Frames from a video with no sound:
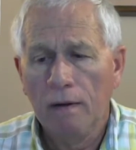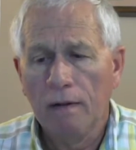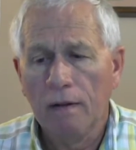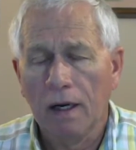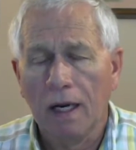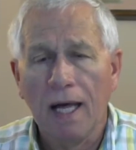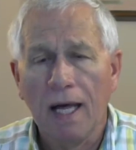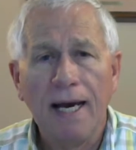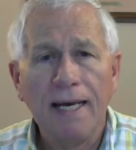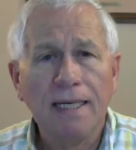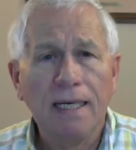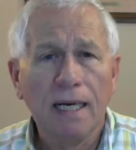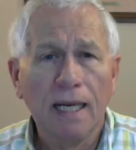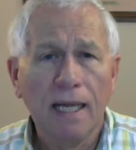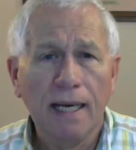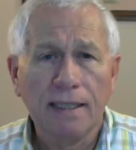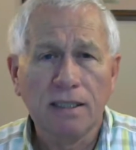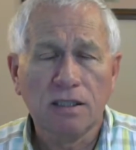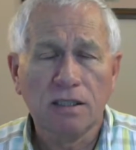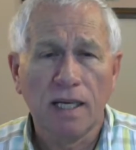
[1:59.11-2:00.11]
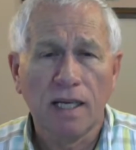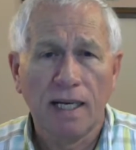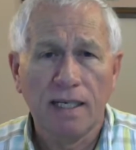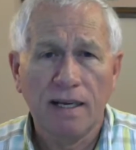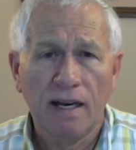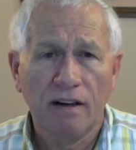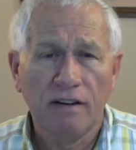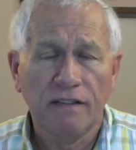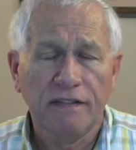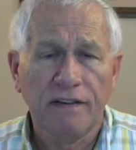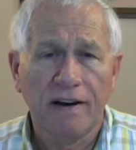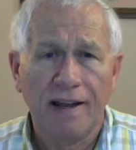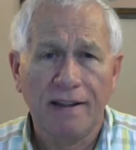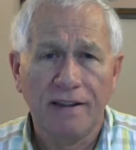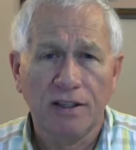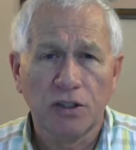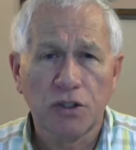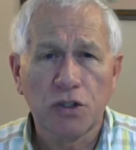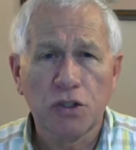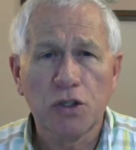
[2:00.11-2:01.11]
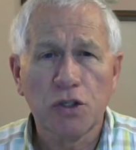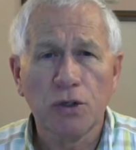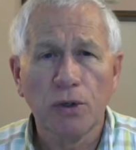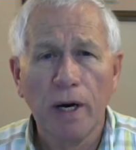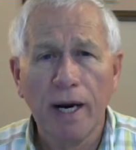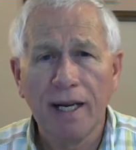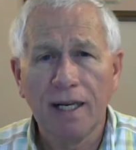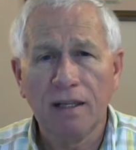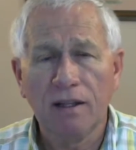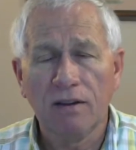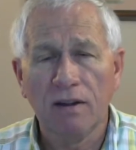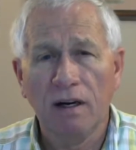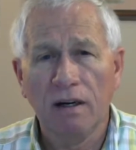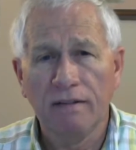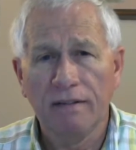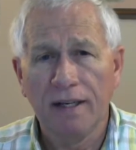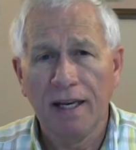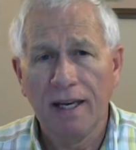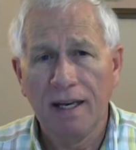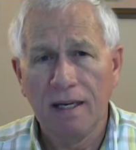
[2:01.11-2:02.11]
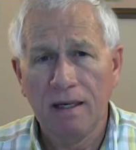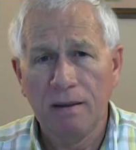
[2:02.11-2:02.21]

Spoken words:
The line lengths identify the strength of a